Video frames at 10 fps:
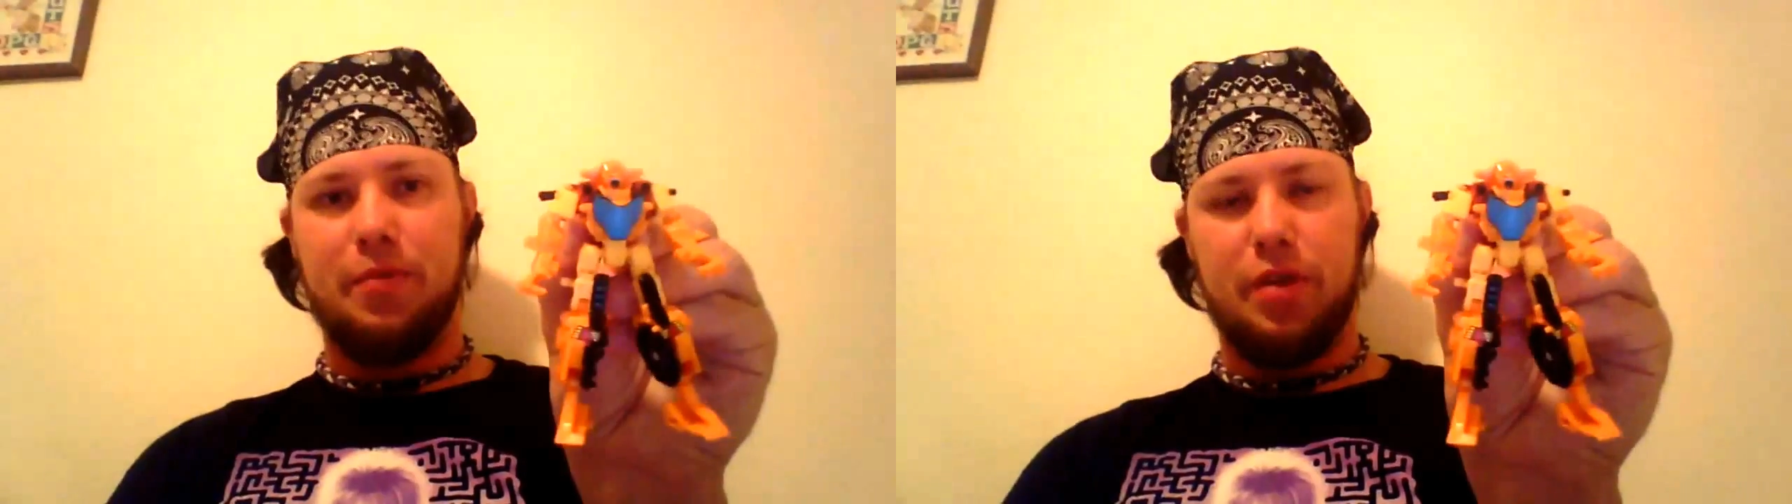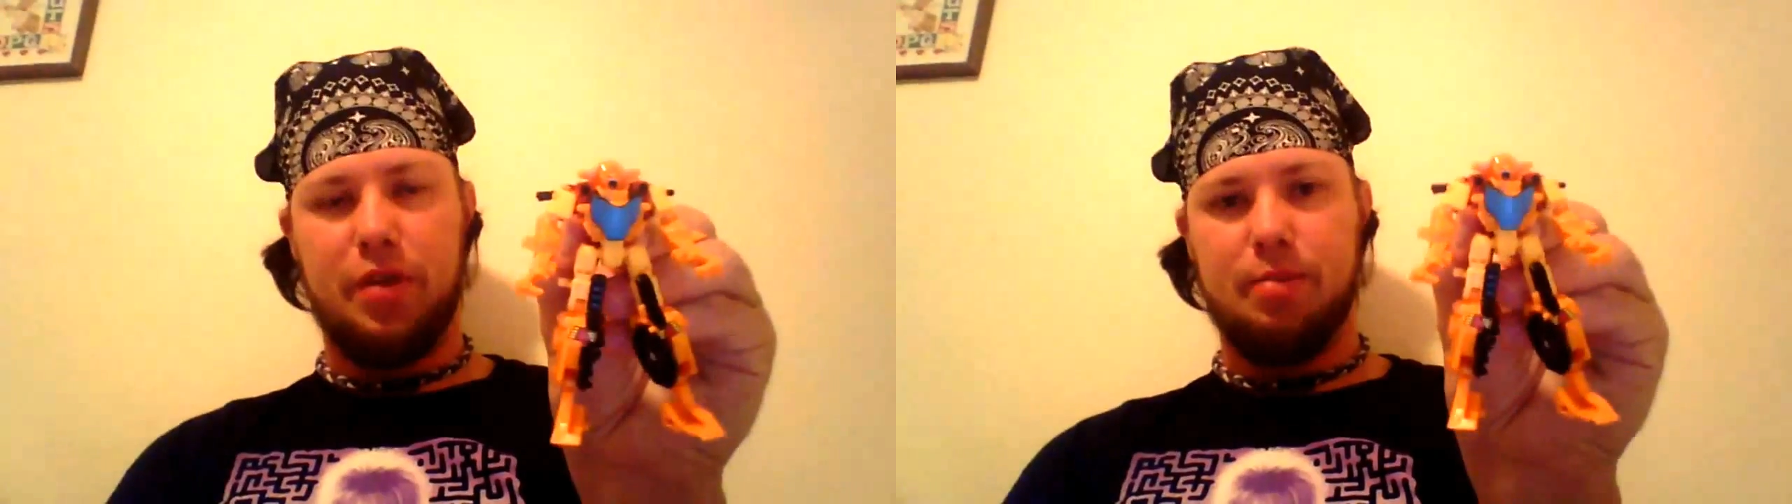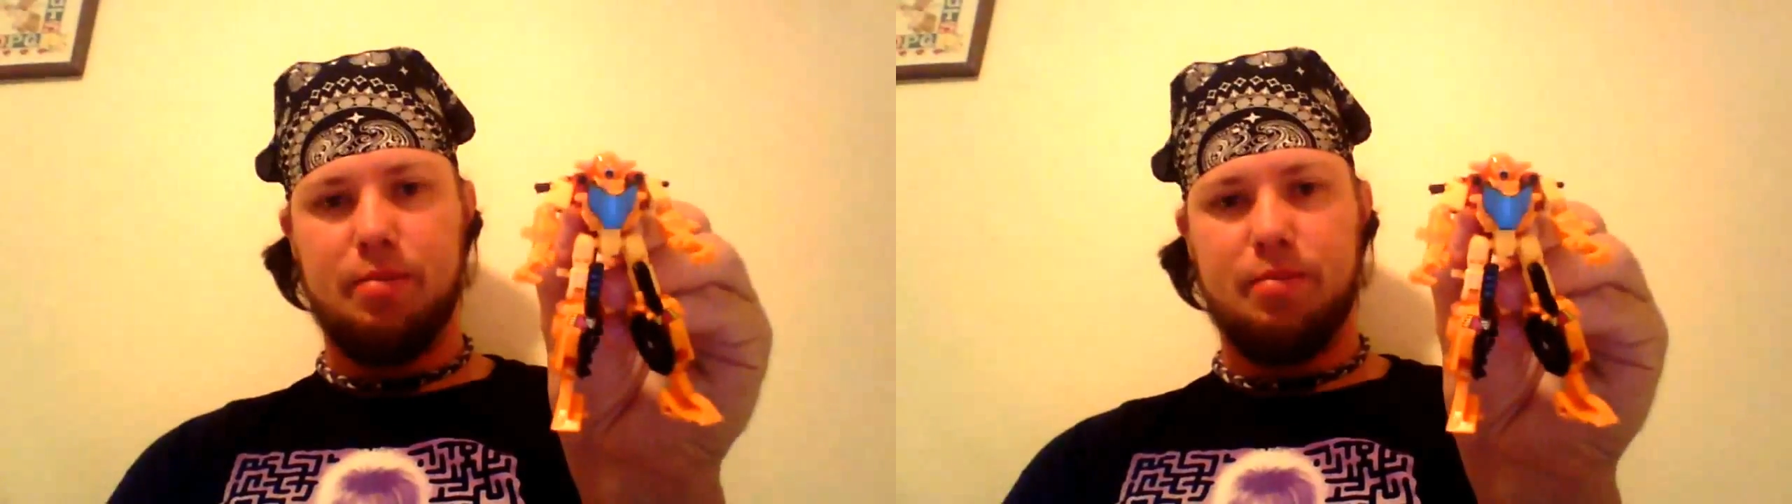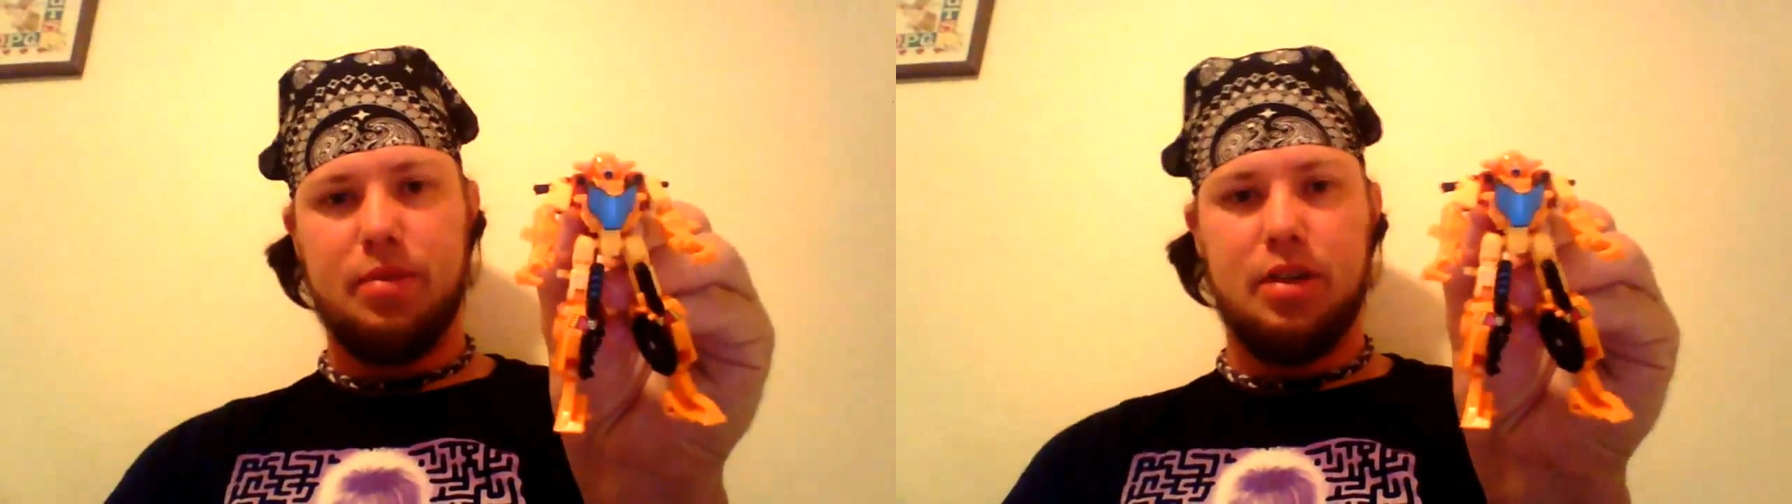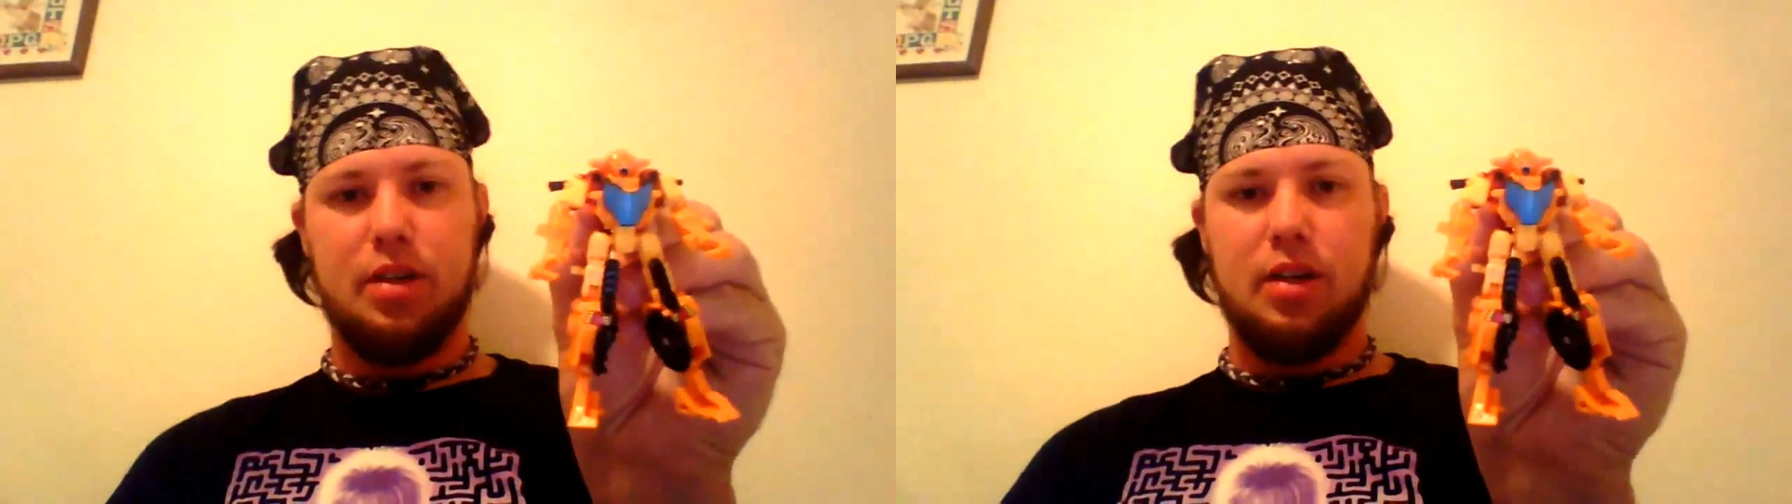for him.
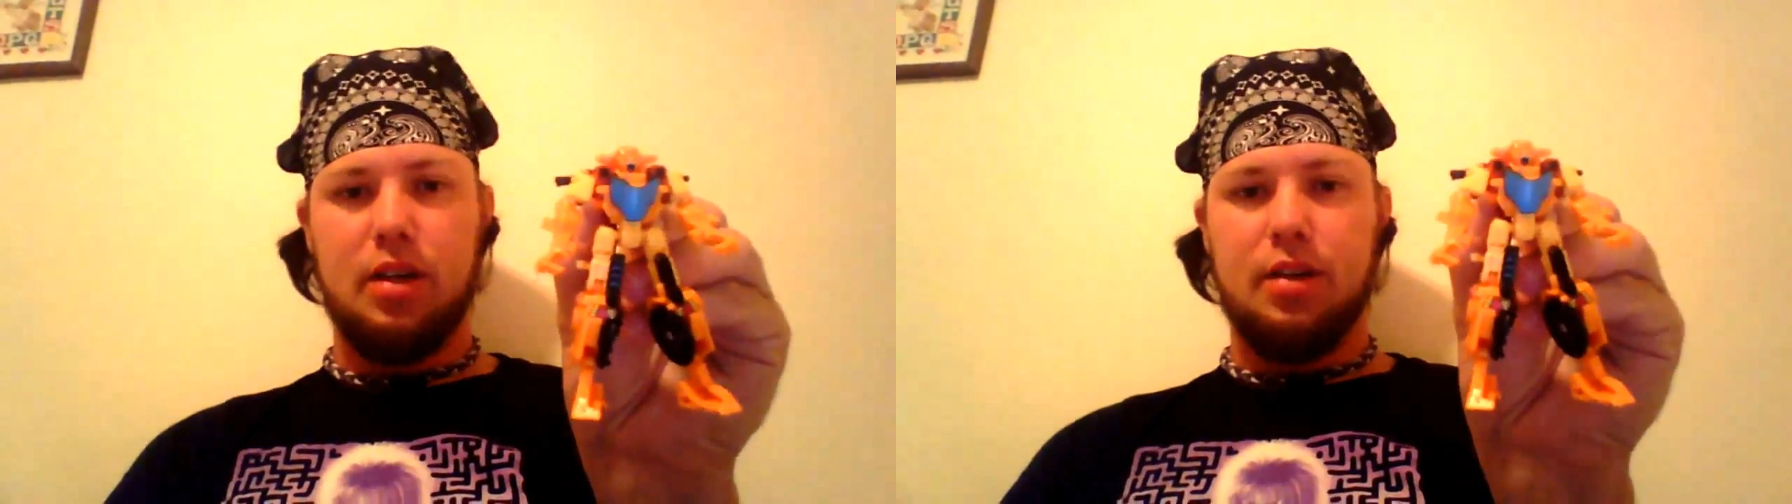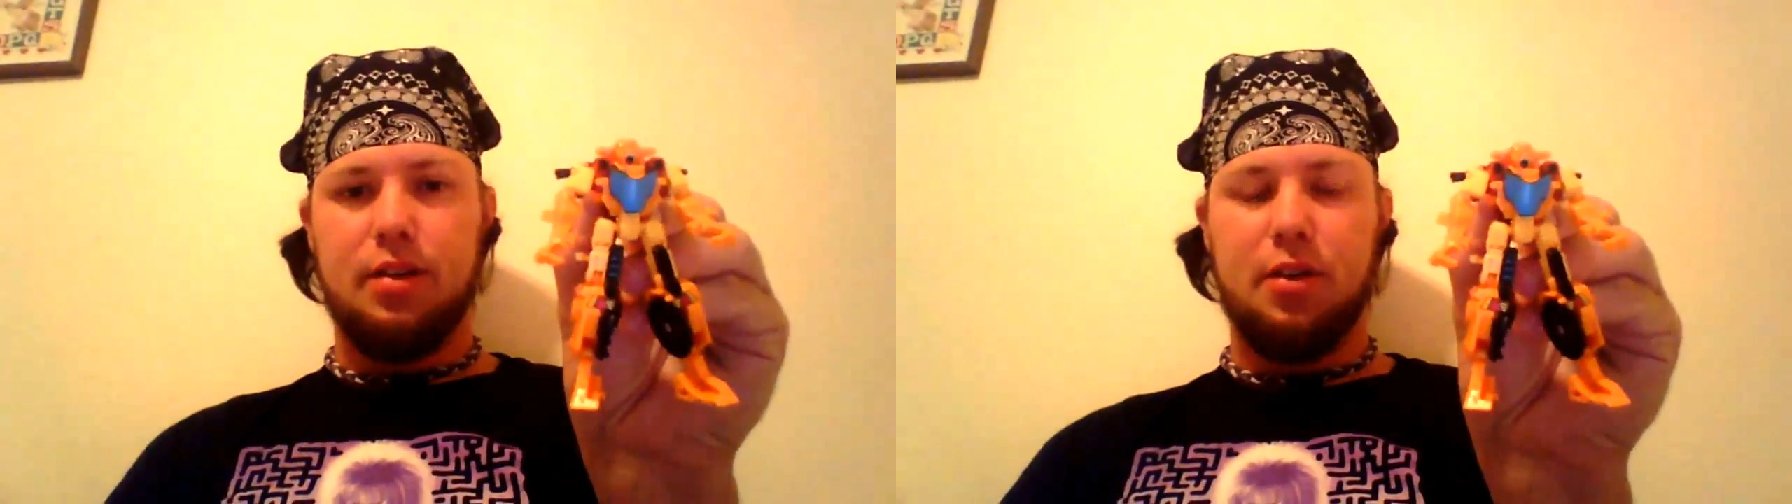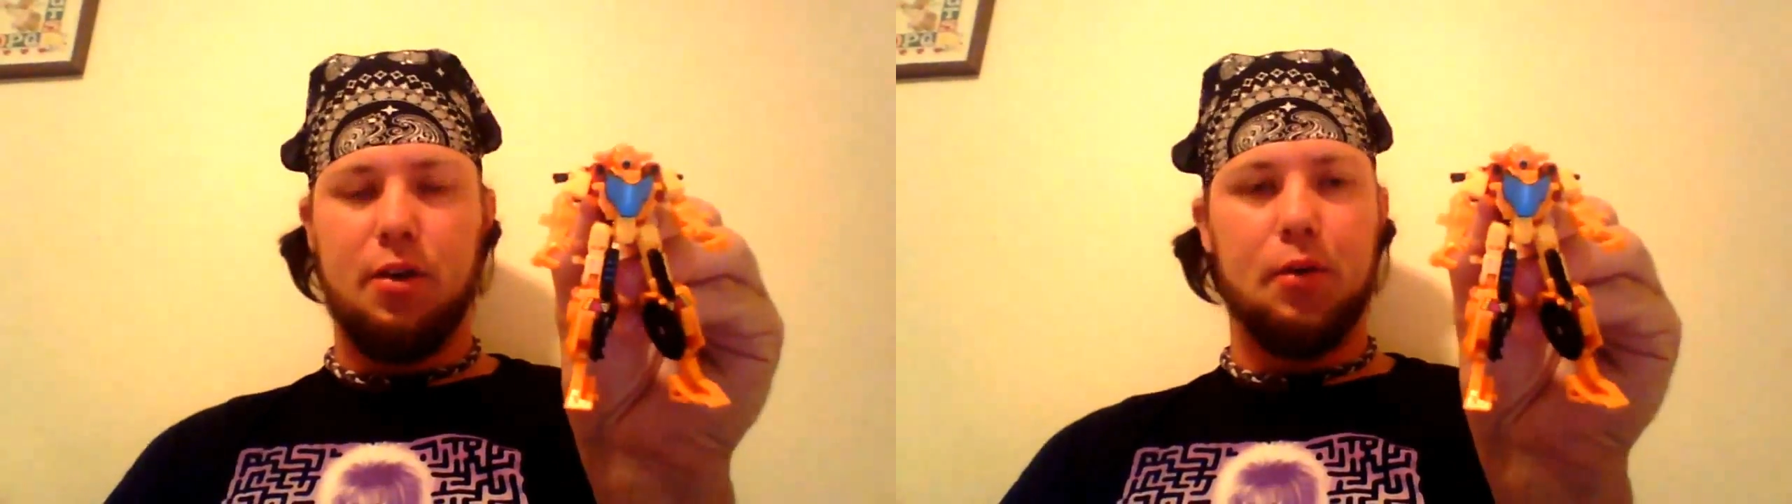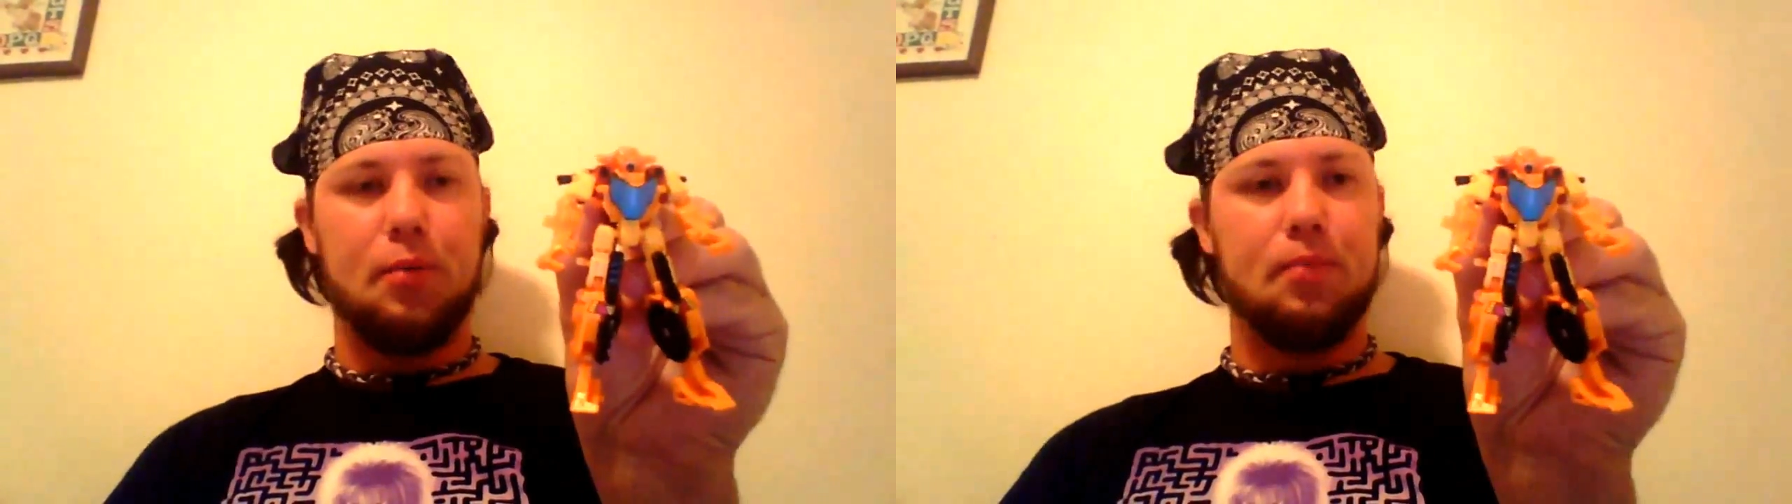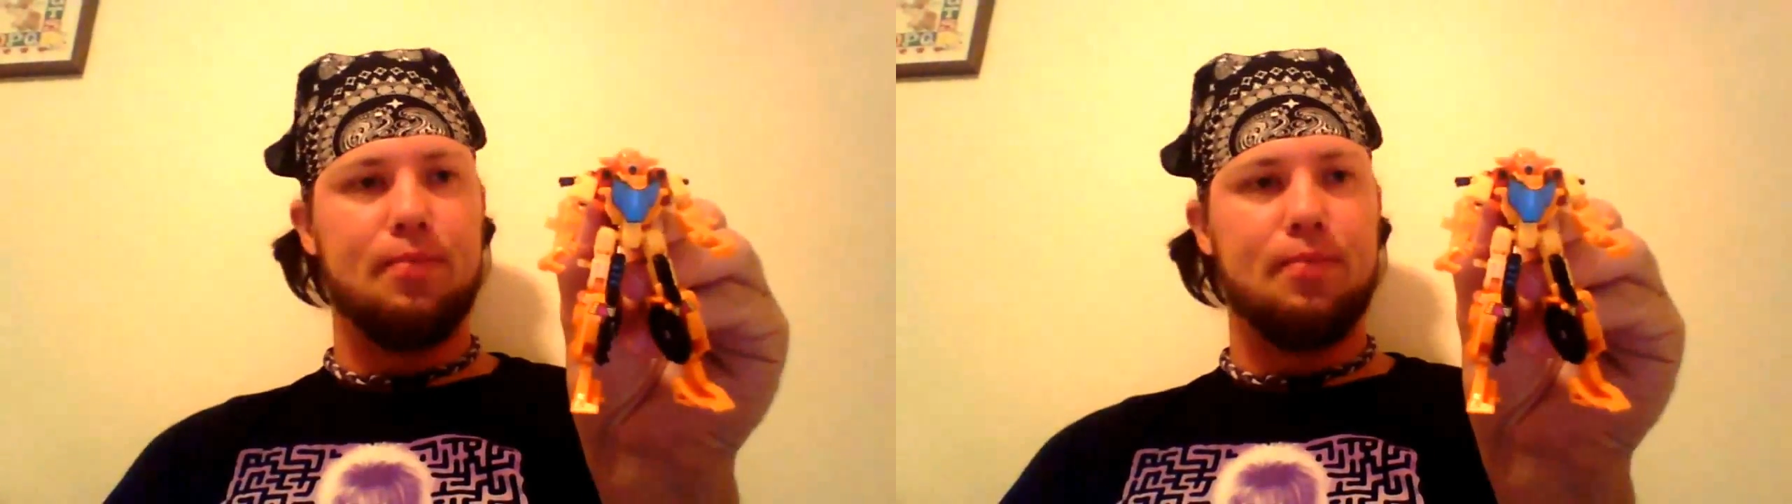So,